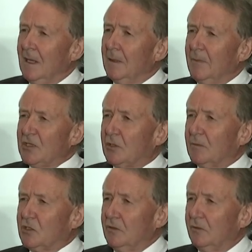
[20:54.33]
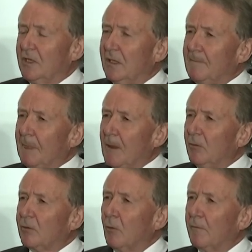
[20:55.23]
Bishop Jude who
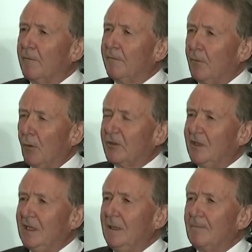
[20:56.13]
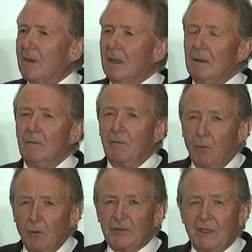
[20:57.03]
saw 40,
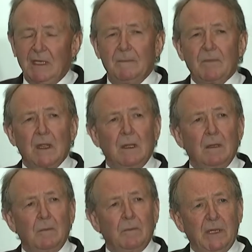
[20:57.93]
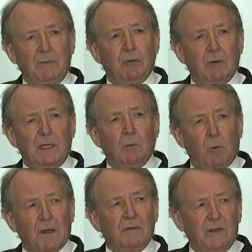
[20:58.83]
40 people in
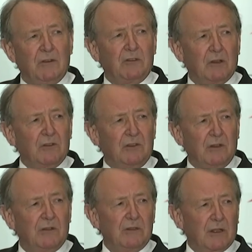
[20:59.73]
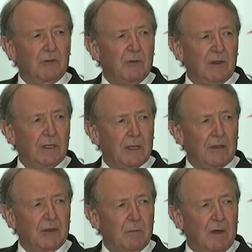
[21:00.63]
one of his churches just within the
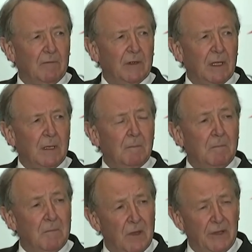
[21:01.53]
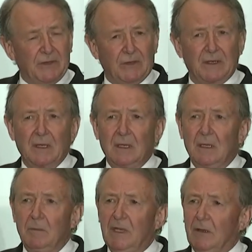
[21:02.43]
last month murdered
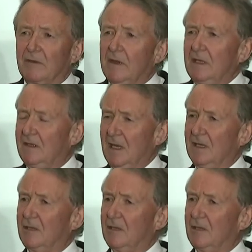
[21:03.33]
because they dared